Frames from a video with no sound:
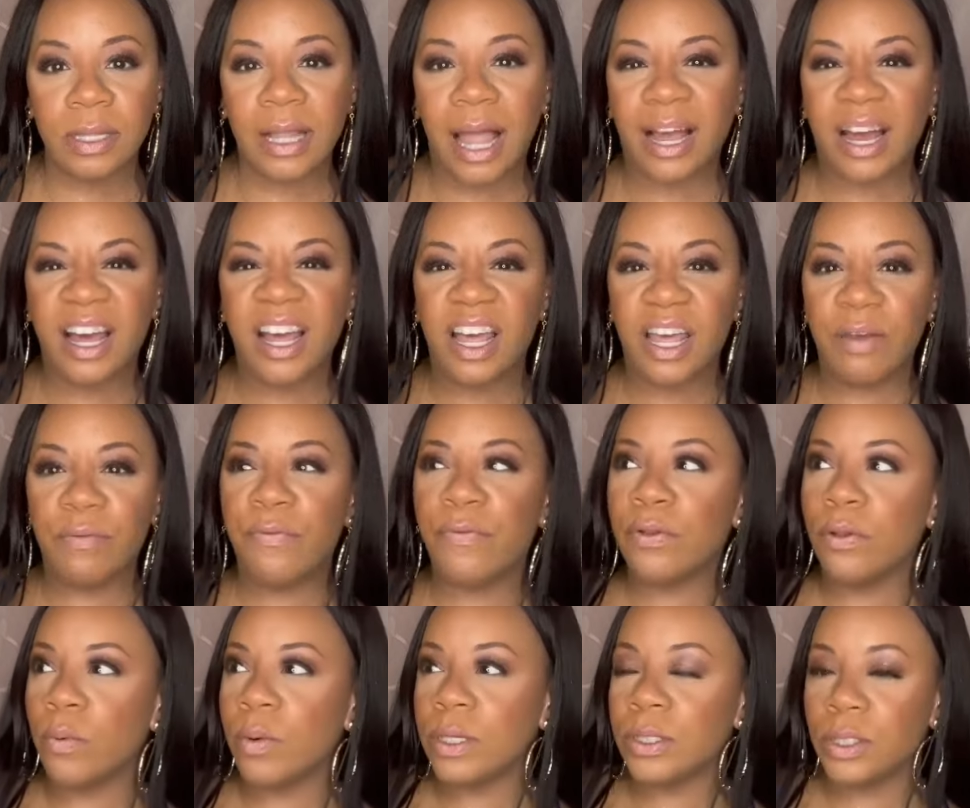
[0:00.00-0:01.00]
like, an
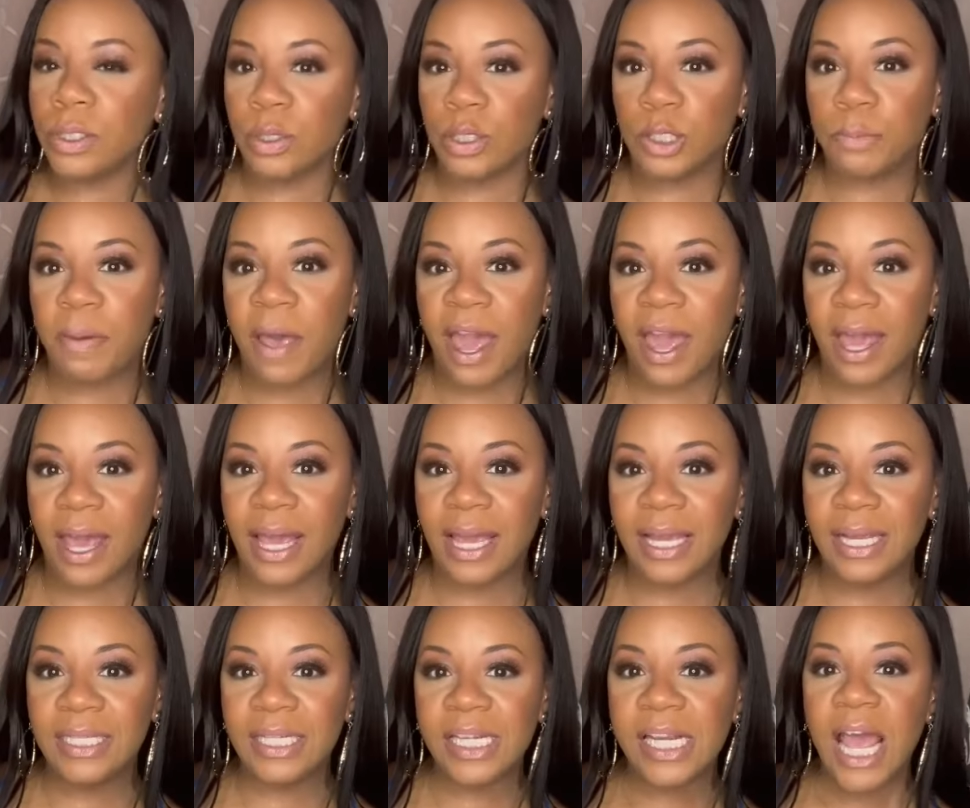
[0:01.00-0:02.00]
influencer's
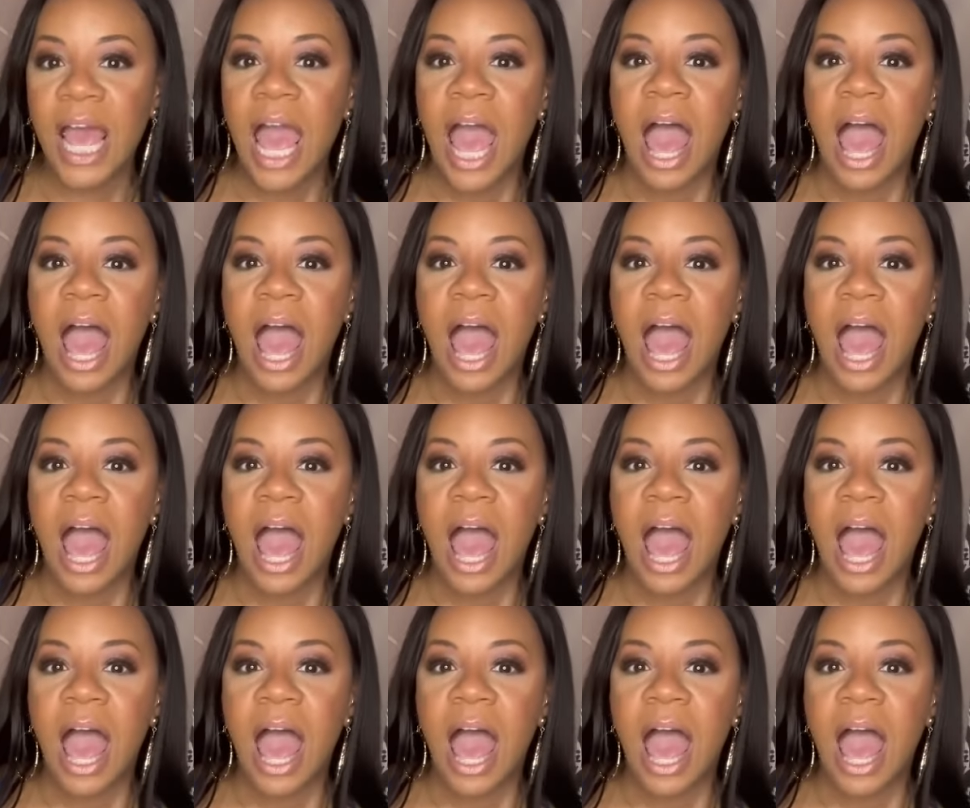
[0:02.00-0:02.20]
page.